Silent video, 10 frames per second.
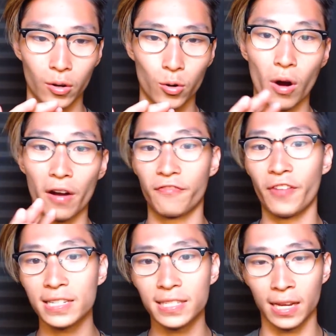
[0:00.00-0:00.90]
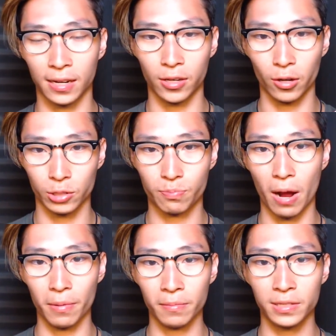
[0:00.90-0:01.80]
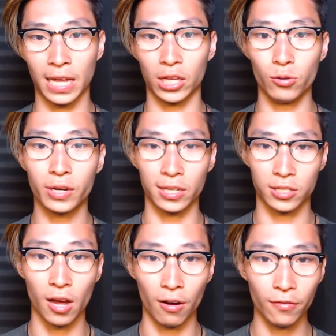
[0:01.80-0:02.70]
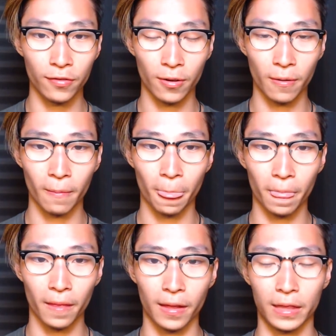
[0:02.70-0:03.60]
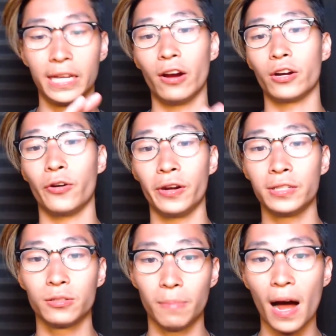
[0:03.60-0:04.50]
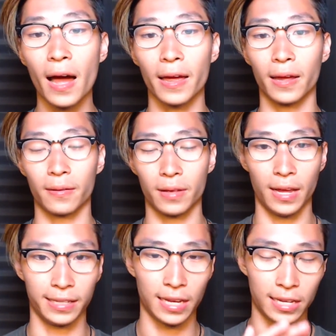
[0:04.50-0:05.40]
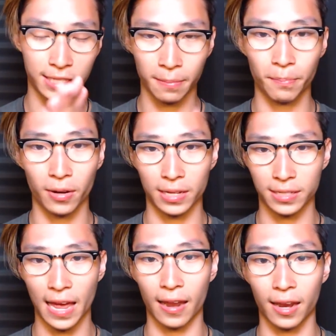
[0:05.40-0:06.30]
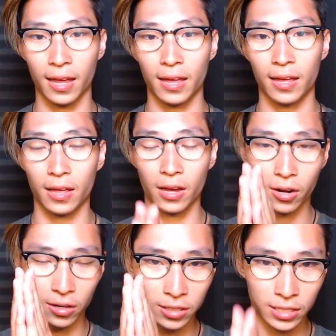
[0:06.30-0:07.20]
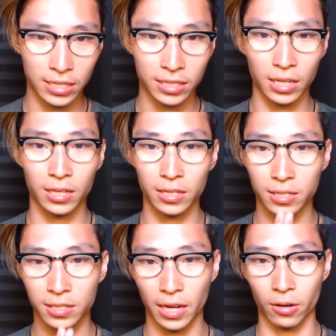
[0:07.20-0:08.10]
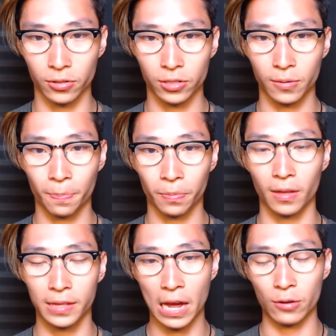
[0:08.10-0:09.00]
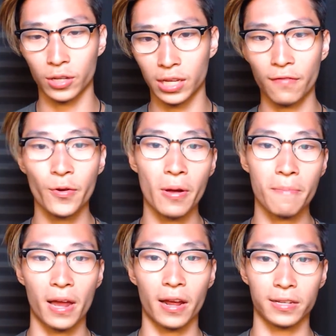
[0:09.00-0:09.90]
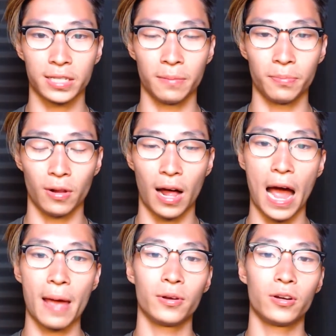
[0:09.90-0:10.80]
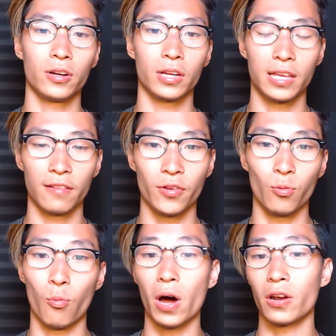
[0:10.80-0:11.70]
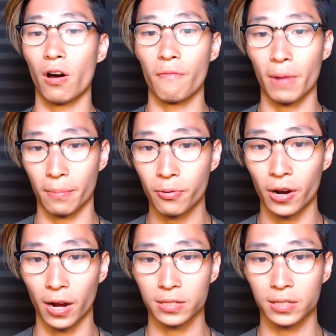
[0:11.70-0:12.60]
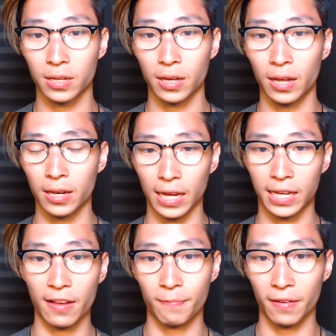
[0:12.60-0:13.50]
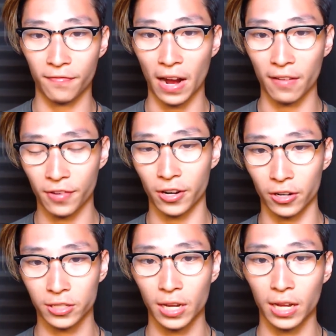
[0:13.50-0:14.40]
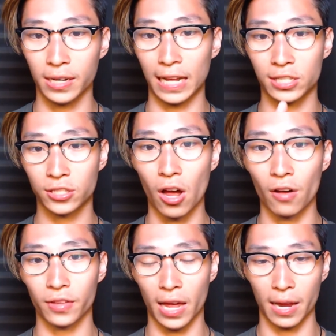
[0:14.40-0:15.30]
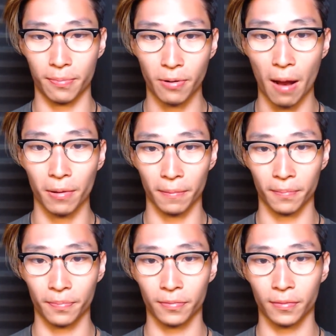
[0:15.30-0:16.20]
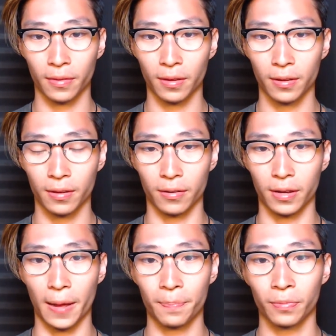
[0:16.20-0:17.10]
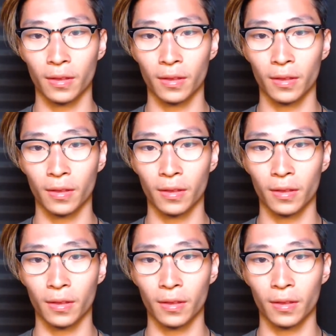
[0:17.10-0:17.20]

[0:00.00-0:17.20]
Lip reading: who are facing those problems that you can solve, they are going to buy. It's as simple as that. Consistent sales. Now, to give you a better example, I'm going to give you one of my products that gave me 5 figures that solved a problem. Okay,